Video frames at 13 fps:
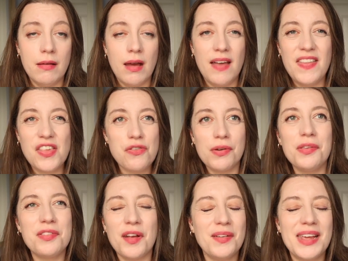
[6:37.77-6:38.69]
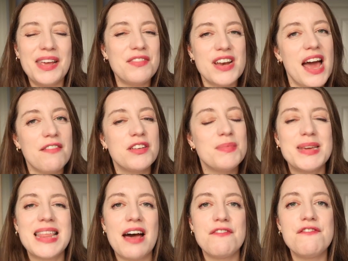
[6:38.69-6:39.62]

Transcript: and then trills don't even have to be that